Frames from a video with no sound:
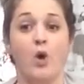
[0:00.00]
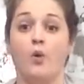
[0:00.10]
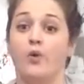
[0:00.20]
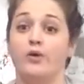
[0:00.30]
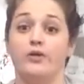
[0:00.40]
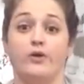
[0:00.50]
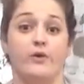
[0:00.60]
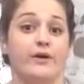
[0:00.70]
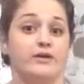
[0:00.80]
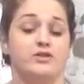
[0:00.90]
or they're
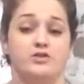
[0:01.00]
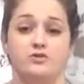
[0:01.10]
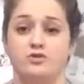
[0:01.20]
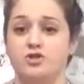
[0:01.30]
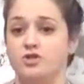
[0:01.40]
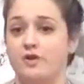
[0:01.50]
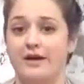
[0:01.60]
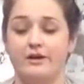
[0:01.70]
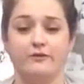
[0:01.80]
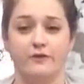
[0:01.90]
going to chew
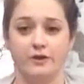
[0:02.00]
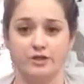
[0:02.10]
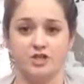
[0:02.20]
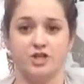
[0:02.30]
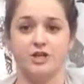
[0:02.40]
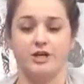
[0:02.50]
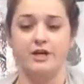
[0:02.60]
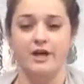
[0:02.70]
on your furniture,